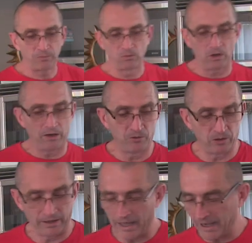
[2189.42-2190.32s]
up, and while I'm
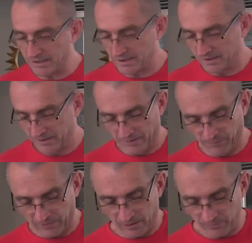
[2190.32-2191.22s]
doing that,
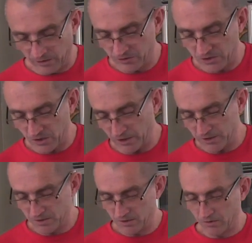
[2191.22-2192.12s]
I'm going to
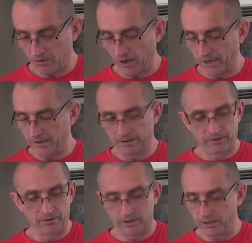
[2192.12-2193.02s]
start
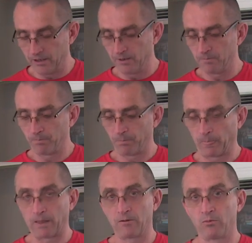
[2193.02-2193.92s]
grinding the
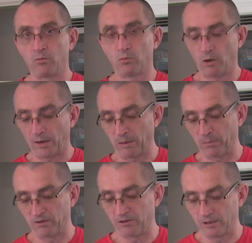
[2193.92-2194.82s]
white
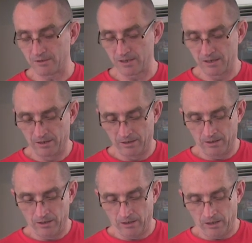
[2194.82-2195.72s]
pepper seeds.
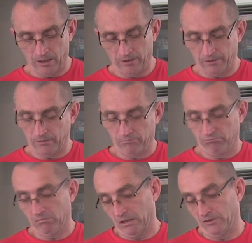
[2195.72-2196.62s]
And
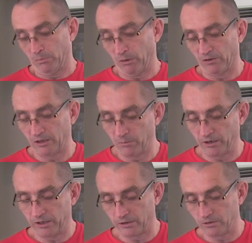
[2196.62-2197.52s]
I suppose
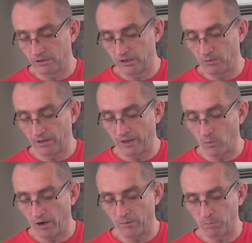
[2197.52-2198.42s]
anybody can do it any way they
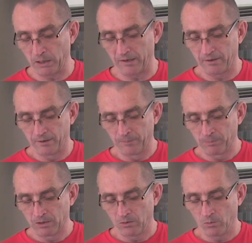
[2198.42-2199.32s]
want, but
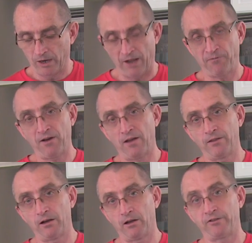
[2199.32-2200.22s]
what I
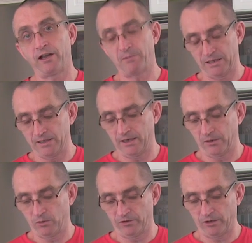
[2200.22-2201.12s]
found the last time I did
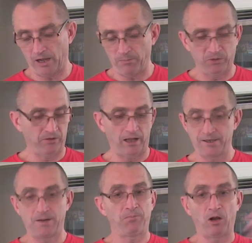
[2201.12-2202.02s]
it was that I put I
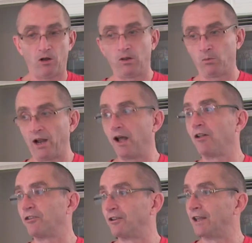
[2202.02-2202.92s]
dumped the whole one
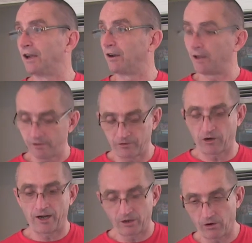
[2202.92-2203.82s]
ounce in there and I
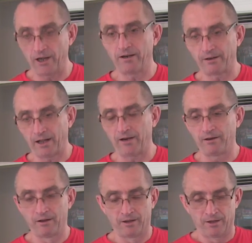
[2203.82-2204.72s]
tried to grind it, and